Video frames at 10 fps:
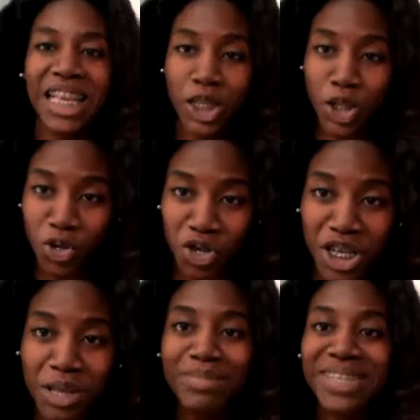
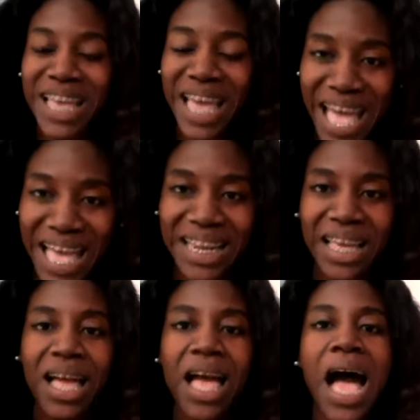extreme tan
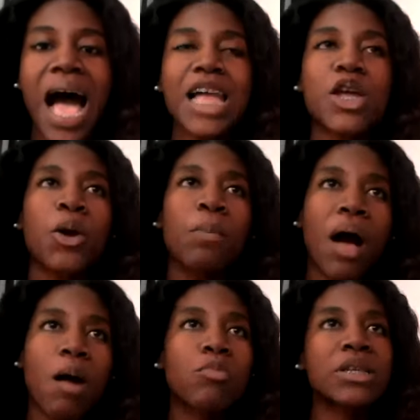and her
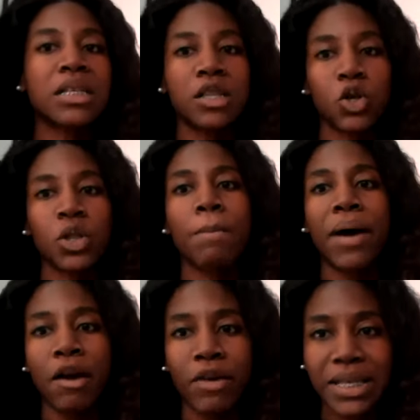mom was a little
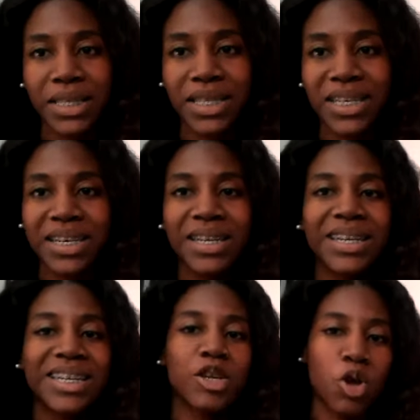embarrassed
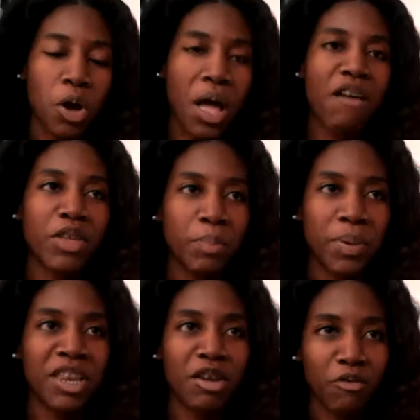you know having
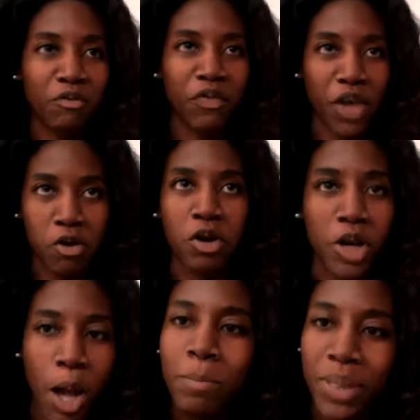been a fairer
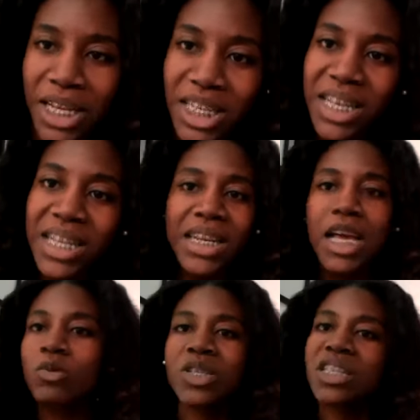complexion and
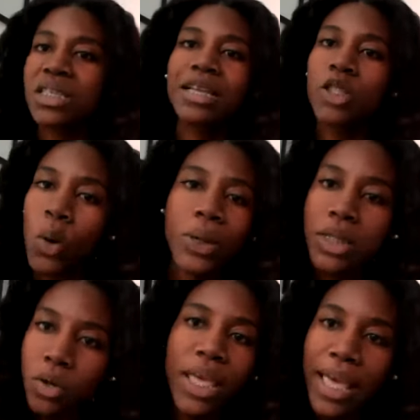i was just like no
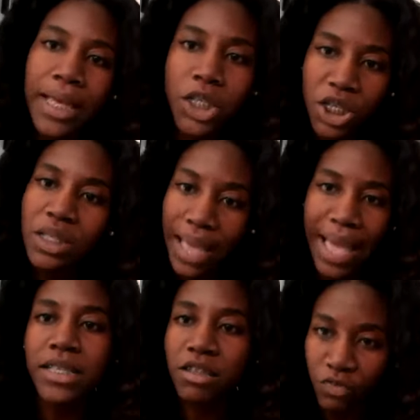it's okay she
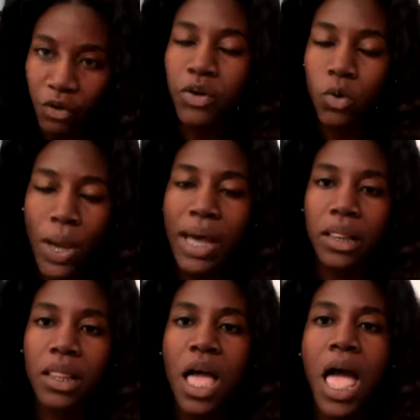tans very well